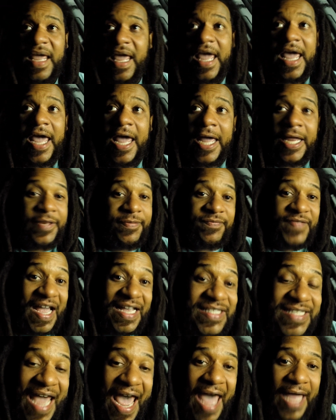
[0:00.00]
And
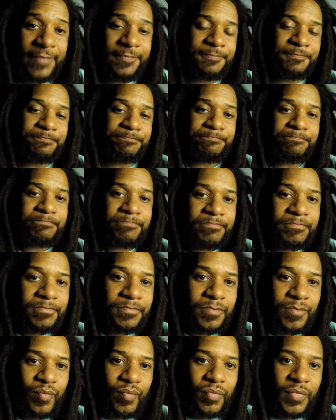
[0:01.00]
that's that.
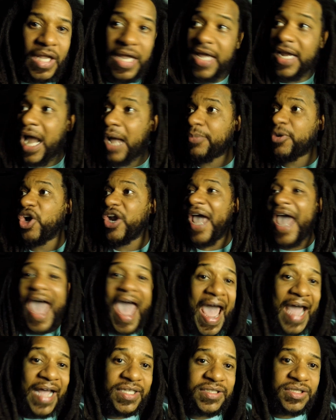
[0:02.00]
And I'm going to
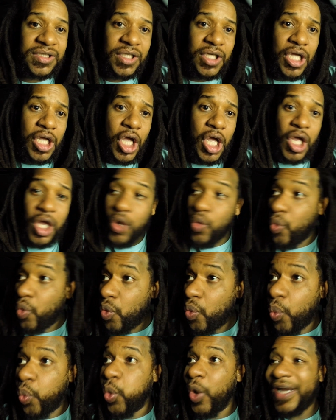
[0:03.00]
ask,
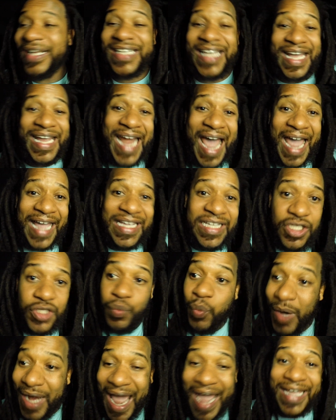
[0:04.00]
what I
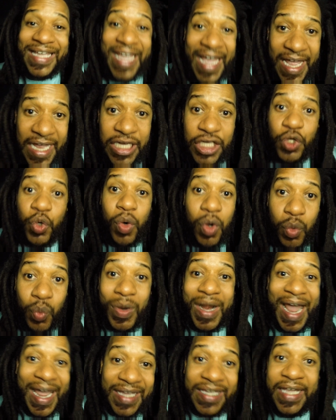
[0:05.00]
can do and
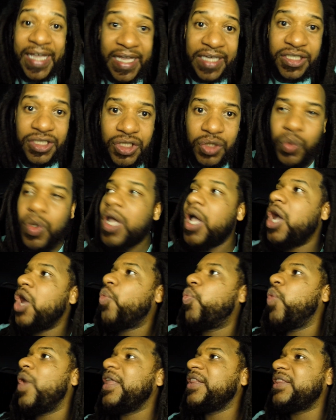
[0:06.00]
what I can't do.
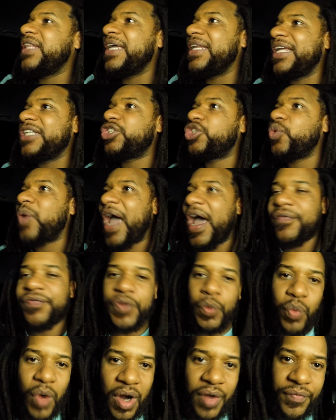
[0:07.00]
One thing that you have
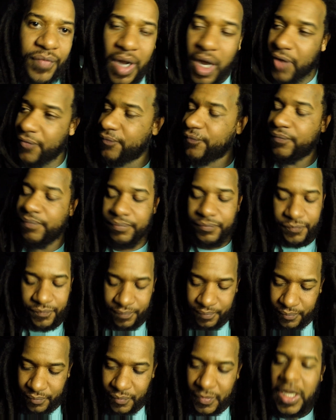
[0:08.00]
to work up,
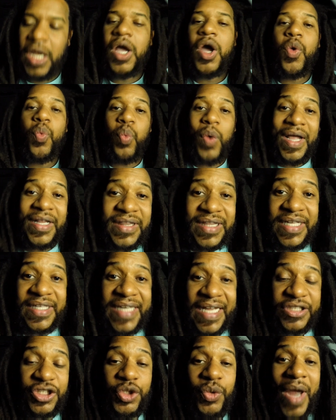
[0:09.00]
one thing
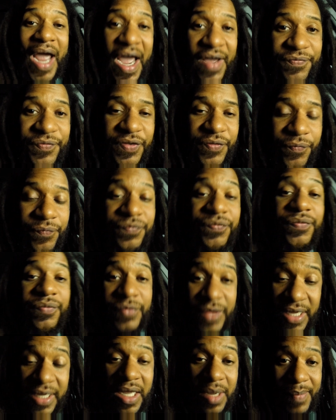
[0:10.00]
that you have to
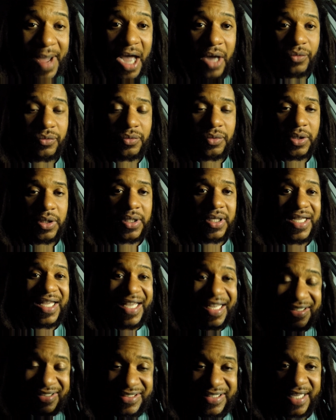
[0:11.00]
think about
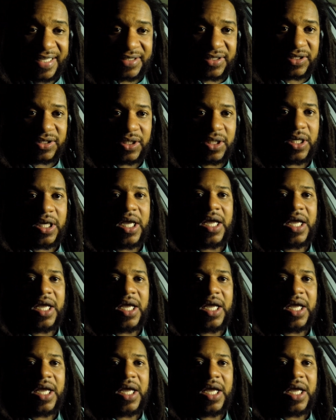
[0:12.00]
is this.